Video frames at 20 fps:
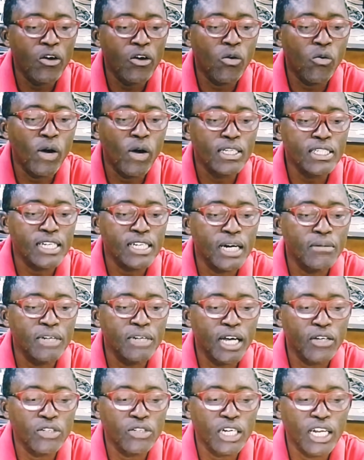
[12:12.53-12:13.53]
WhatsApp that you
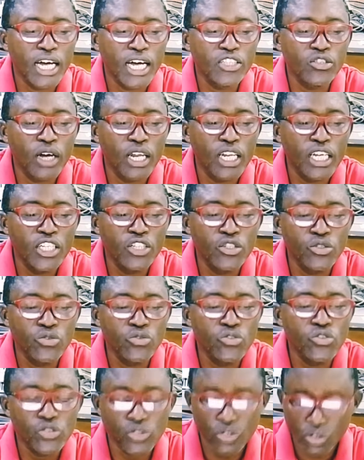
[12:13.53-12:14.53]
can actually
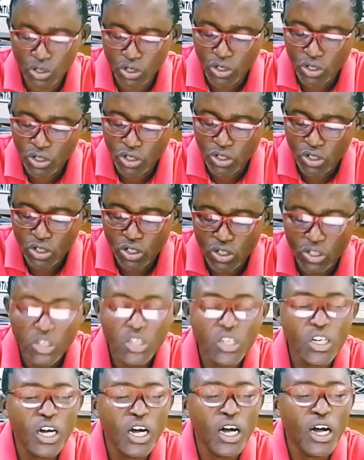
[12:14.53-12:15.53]
use.
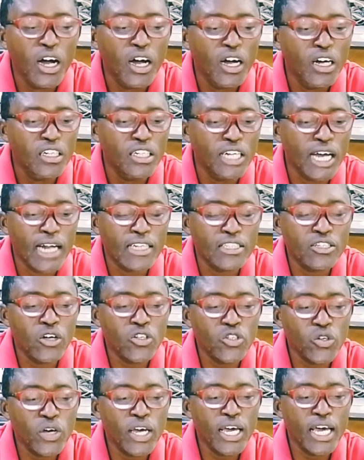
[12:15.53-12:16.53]
There is also
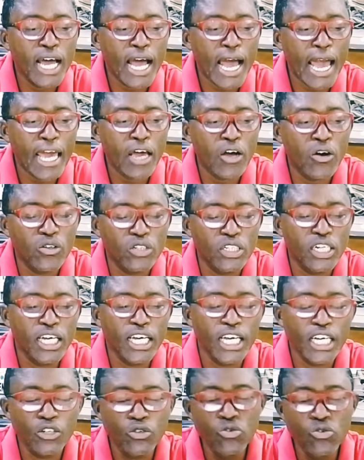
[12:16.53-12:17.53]
AI on
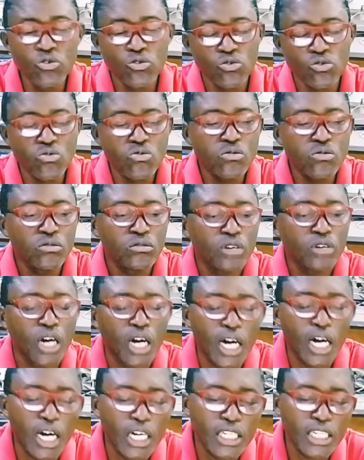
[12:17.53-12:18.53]
Google.
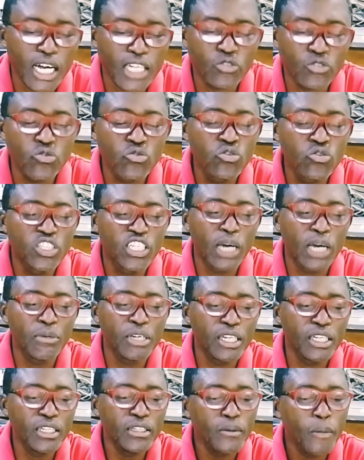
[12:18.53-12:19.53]
There's Google Gemini.
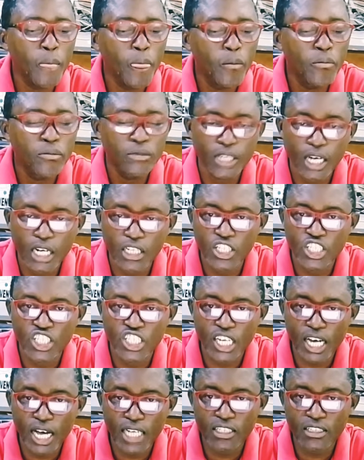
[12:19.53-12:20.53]
There is
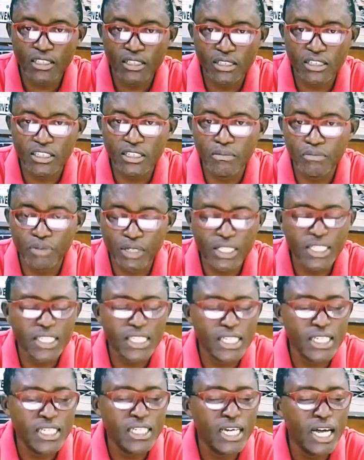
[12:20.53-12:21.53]
Chat
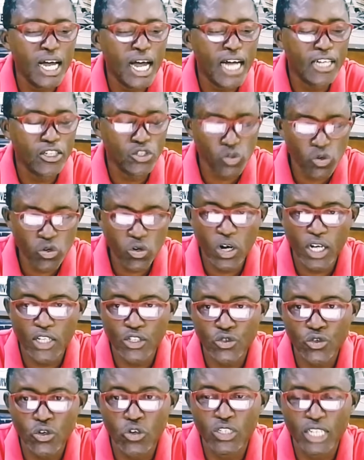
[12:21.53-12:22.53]
GPT, and so on and
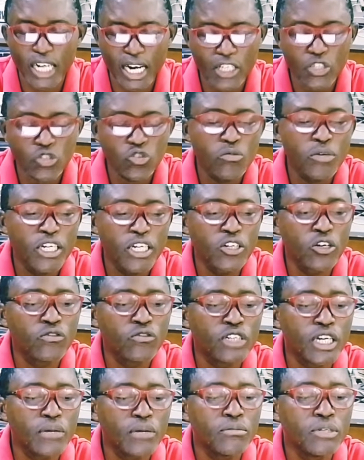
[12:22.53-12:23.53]
so on. There are so many of
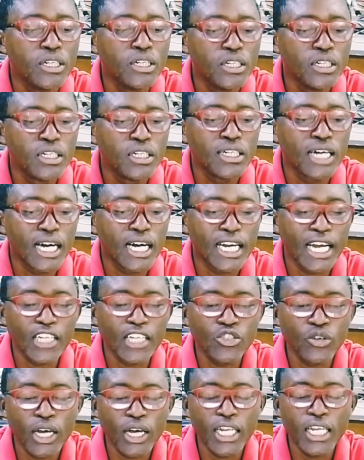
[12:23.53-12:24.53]
them that can
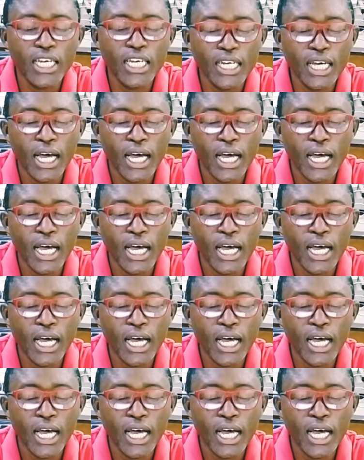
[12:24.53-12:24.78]
actually